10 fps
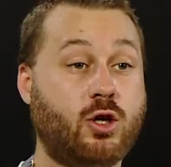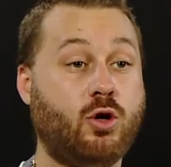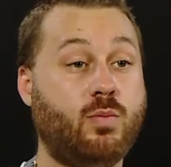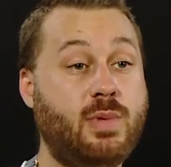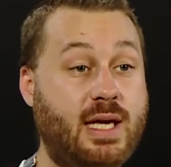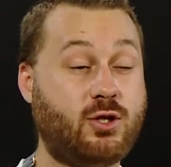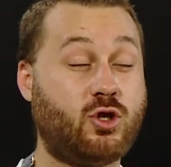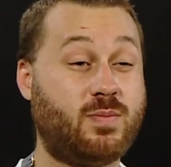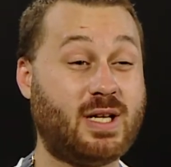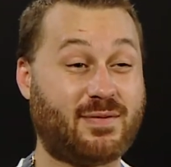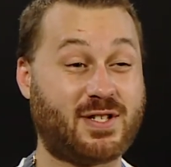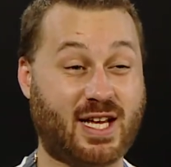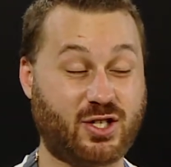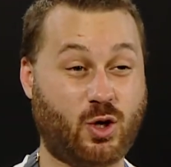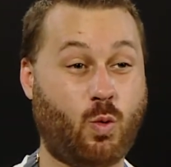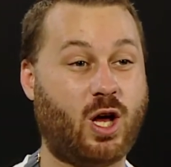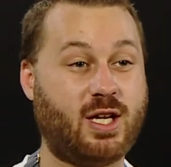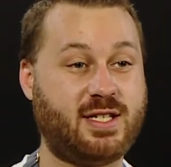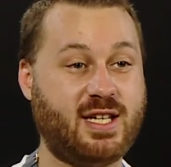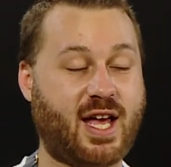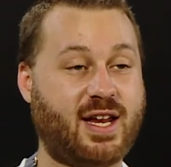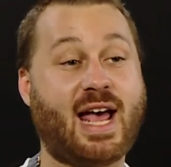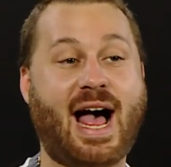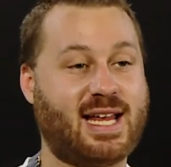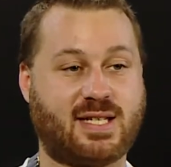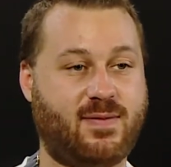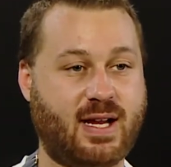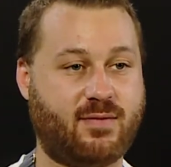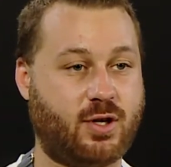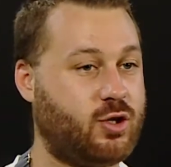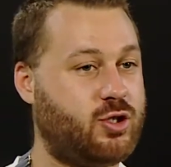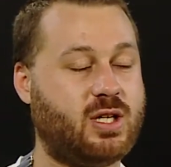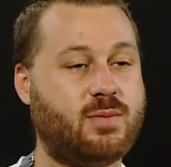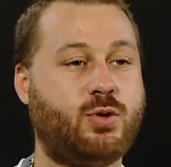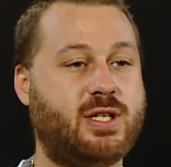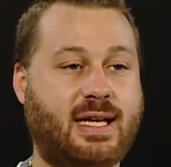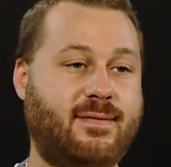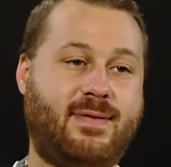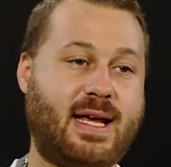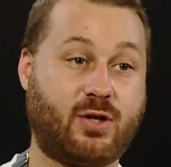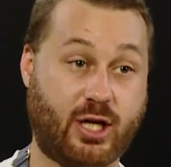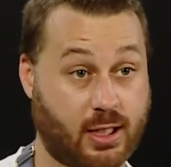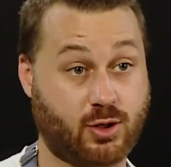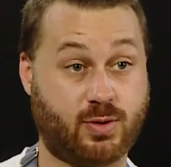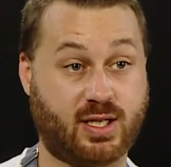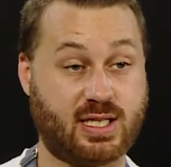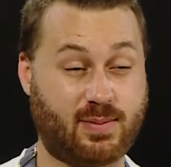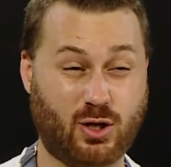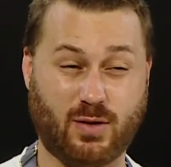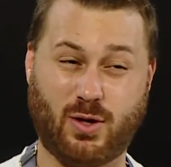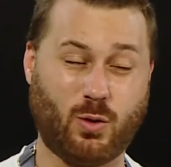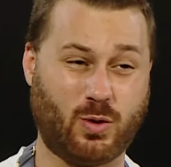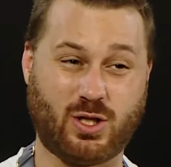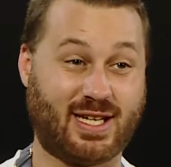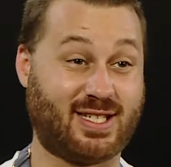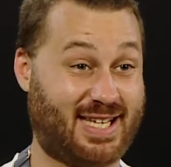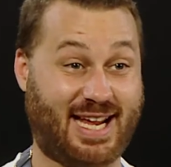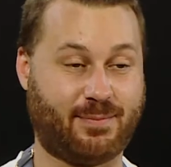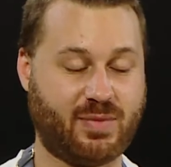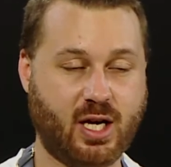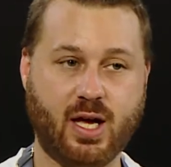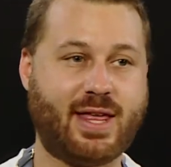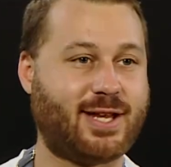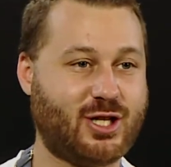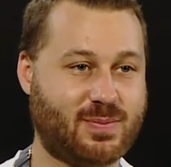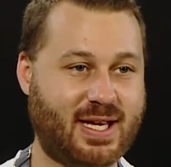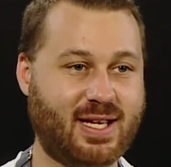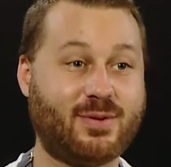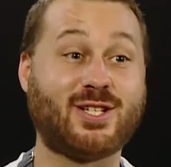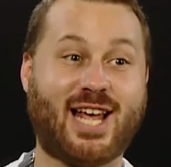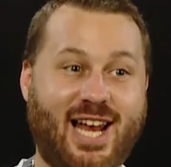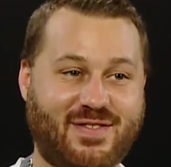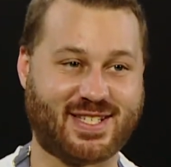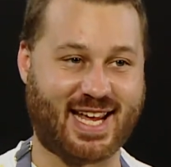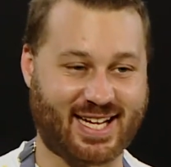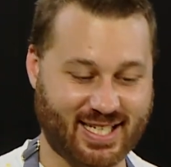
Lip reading: Your meat should be of such a quality that it has flavor. You shouldn't put any flavor into it, especially if you're using steak. That's just me, because I love steak.